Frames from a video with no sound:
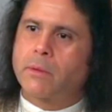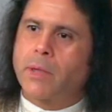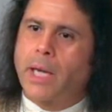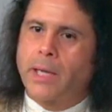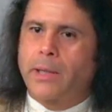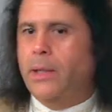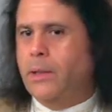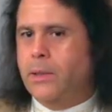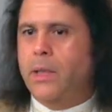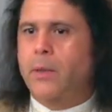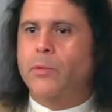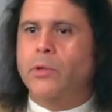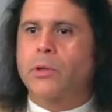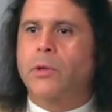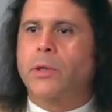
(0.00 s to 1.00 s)
And then
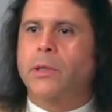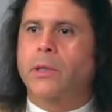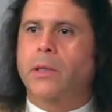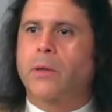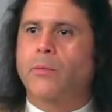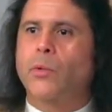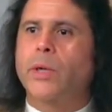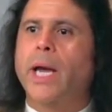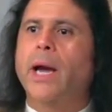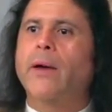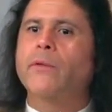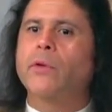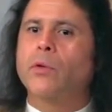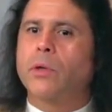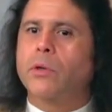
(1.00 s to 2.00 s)
summer's going to come. We
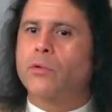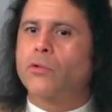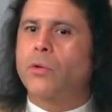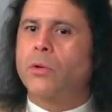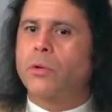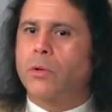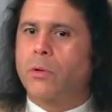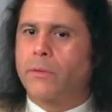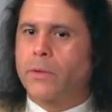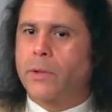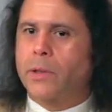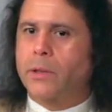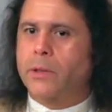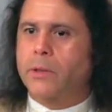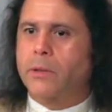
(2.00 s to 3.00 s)
have no control over
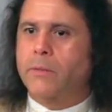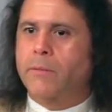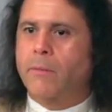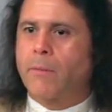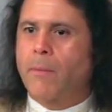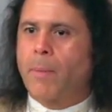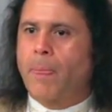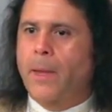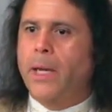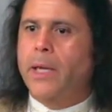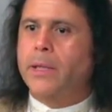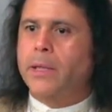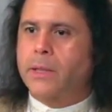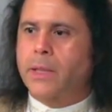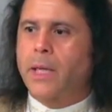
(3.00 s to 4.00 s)
this.
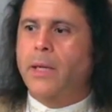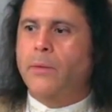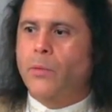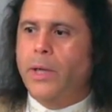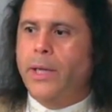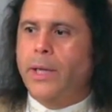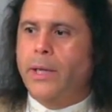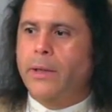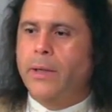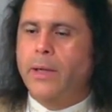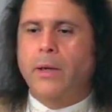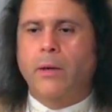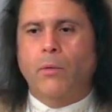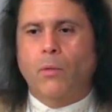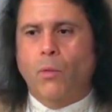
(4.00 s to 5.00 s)
In the same way,
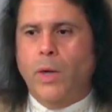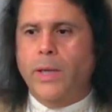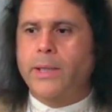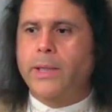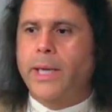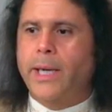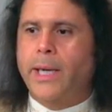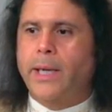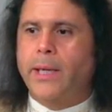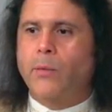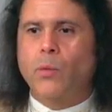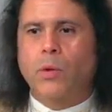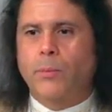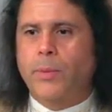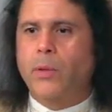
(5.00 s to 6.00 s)
one day
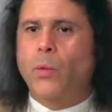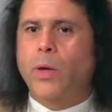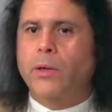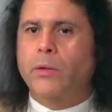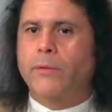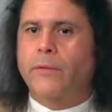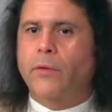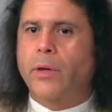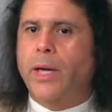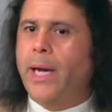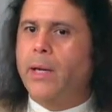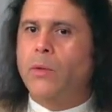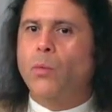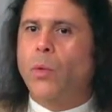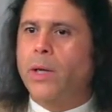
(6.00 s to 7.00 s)
will be wonderful,
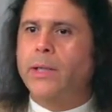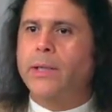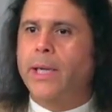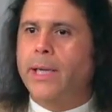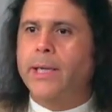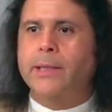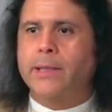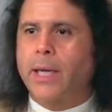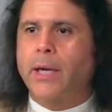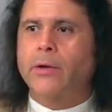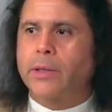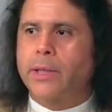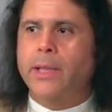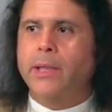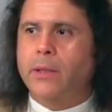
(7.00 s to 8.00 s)
and one day it's
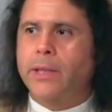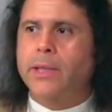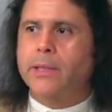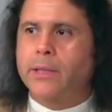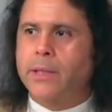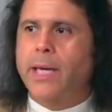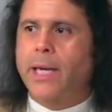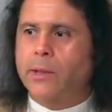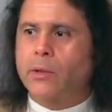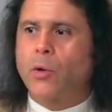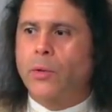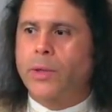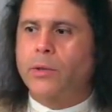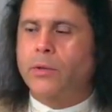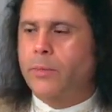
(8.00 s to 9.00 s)
guaranteed is not
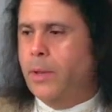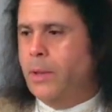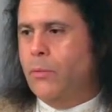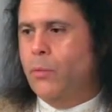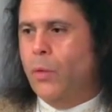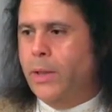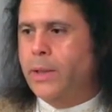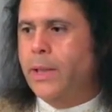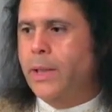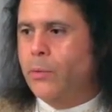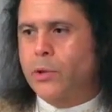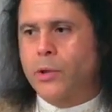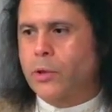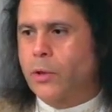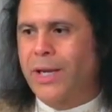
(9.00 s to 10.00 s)
going to be. One day
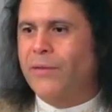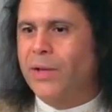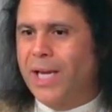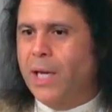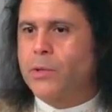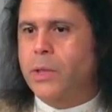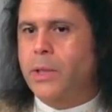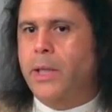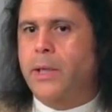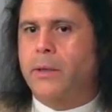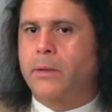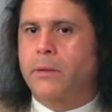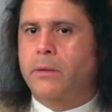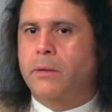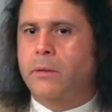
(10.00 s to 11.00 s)
we're just going to have a lousy day,
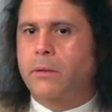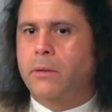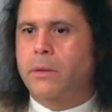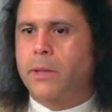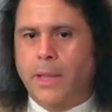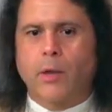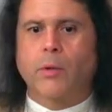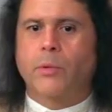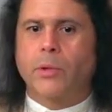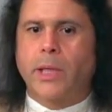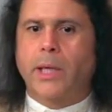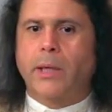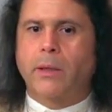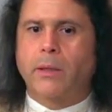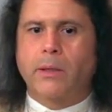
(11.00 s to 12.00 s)
terrible
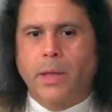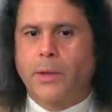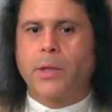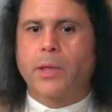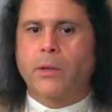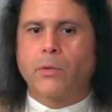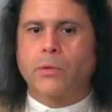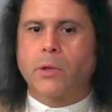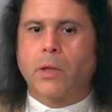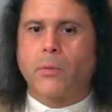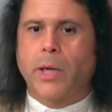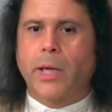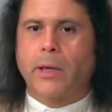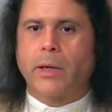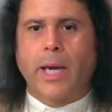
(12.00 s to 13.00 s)
day, nothing goes our
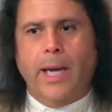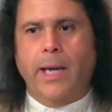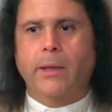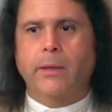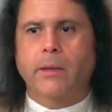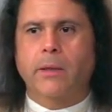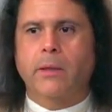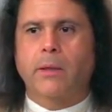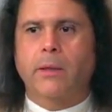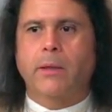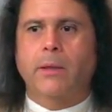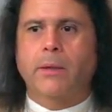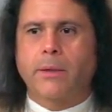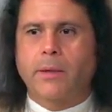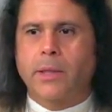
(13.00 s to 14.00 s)
way. And
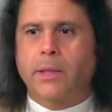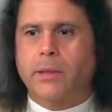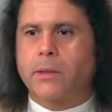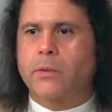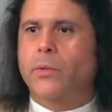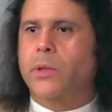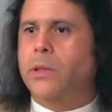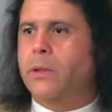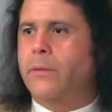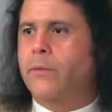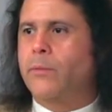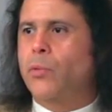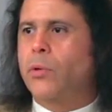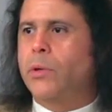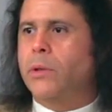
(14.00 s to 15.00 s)
this is what's of
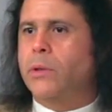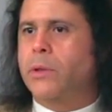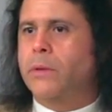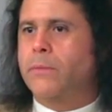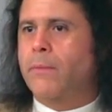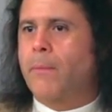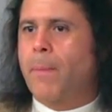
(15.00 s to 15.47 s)
importance,